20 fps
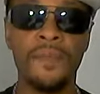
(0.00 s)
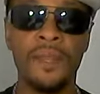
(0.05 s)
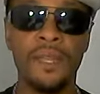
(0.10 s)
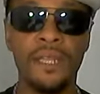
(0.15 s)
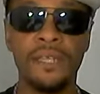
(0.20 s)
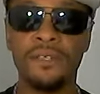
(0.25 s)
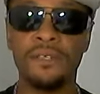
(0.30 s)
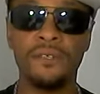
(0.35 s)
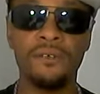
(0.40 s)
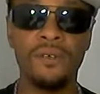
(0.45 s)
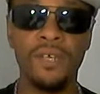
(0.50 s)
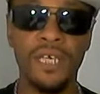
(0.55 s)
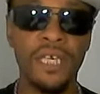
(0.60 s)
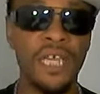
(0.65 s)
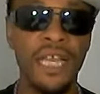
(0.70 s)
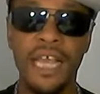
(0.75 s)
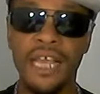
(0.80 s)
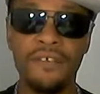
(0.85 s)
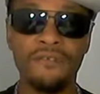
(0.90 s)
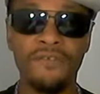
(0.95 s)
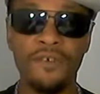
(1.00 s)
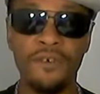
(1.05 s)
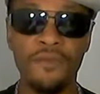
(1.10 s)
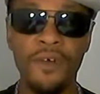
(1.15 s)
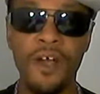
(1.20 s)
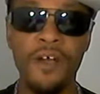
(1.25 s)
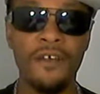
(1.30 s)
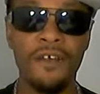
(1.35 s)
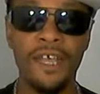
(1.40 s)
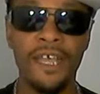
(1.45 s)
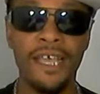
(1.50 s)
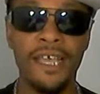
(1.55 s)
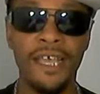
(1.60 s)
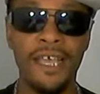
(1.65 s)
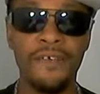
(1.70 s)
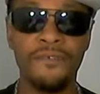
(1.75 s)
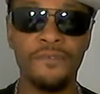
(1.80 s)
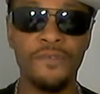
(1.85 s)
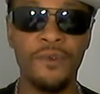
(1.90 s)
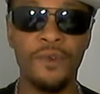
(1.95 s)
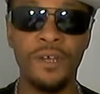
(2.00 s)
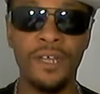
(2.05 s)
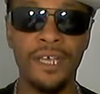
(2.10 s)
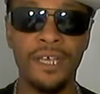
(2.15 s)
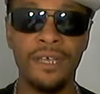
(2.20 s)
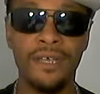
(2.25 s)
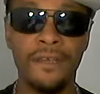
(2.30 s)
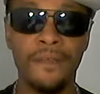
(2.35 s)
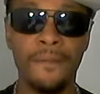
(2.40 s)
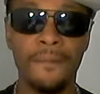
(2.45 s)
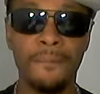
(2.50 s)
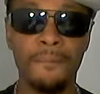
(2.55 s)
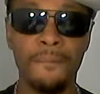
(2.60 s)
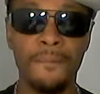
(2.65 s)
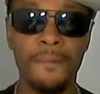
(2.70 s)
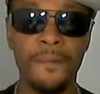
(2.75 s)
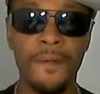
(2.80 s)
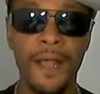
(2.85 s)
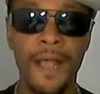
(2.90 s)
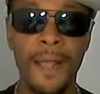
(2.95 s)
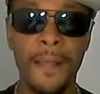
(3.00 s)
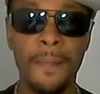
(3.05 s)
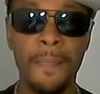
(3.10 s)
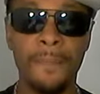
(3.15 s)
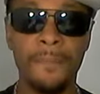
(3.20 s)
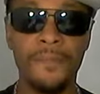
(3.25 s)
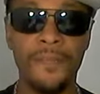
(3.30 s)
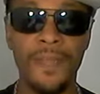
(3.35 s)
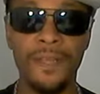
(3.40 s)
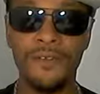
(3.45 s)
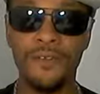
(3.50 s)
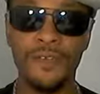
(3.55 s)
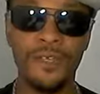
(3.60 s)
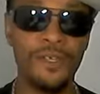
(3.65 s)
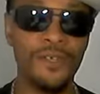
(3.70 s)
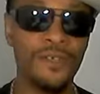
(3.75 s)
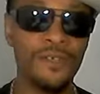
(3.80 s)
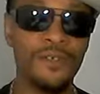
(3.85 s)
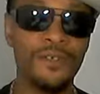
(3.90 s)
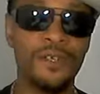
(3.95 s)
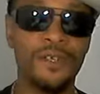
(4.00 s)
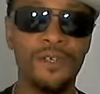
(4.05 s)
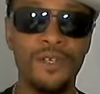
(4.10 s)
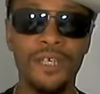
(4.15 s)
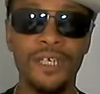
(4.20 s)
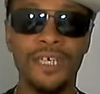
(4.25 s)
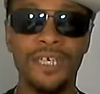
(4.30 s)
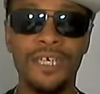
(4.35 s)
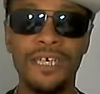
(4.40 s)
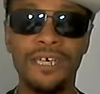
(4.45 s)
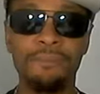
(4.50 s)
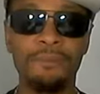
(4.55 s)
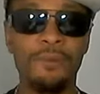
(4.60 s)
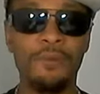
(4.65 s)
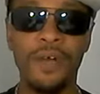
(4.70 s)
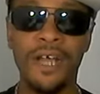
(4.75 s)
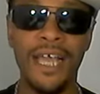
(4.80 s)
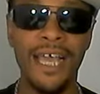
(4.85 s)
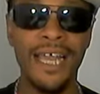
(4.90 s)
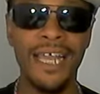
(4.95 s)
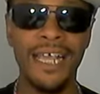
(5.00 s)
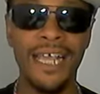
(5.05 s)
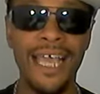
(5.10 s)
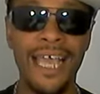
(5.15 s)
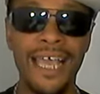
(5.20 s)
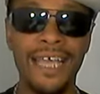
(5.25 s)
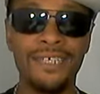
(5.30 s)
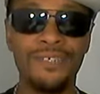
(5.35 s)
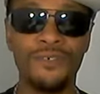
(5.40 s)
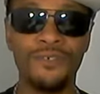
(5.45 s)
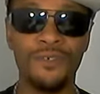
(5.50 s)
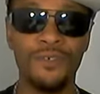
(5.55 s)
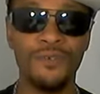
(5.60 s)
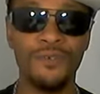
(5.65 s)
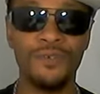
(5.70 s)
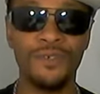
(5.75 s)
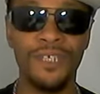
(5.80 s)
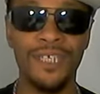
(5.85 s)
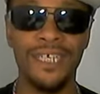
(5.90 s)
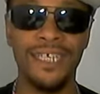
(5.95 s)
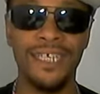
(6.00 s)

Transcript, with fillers: This dude looking like a Ferrari at 40, right? he said, you can, you can look good, but what kind of gas you using?